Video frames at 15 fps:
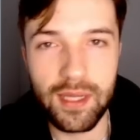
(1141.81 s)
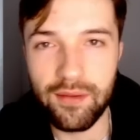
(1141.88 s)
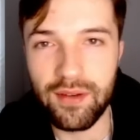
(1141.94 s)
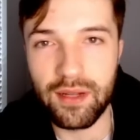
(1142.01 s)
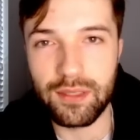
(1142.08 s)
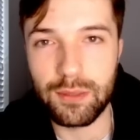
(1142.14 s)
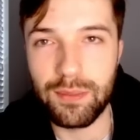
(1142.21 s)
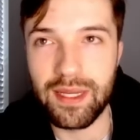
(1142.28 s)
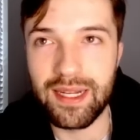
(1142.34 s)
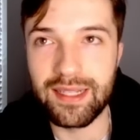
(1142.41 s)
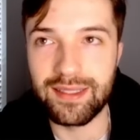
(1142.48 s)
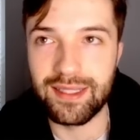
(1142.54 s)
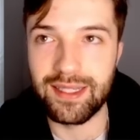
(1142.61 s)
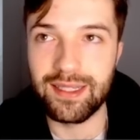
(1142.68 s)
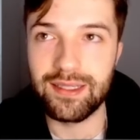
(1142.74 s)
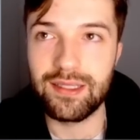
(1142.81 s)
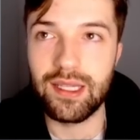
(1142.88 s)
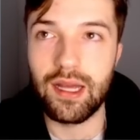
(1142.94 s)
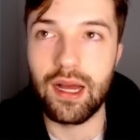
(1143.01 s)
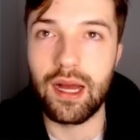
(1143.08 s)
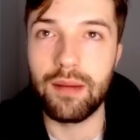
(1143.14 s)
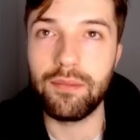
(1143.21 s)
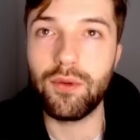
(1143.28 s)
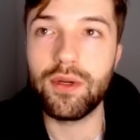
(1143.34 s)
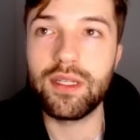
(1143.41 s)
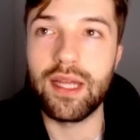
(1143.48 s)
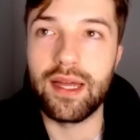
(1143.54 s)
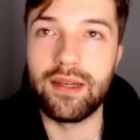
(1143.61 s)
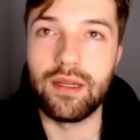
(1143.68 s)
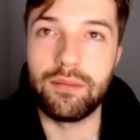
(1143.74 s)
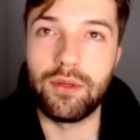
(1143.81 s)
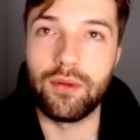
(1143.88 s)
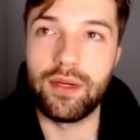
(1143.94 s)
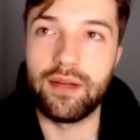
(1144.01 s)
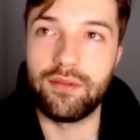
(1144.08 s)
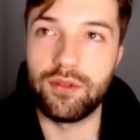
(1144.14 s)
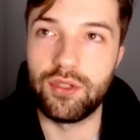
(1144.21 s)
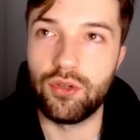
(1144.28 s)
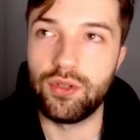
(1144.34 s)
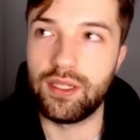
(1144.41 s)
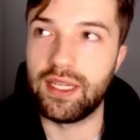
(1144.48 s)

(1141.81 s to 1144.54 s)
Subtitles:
have enough speed as it is. I'm going to end up going after Dalton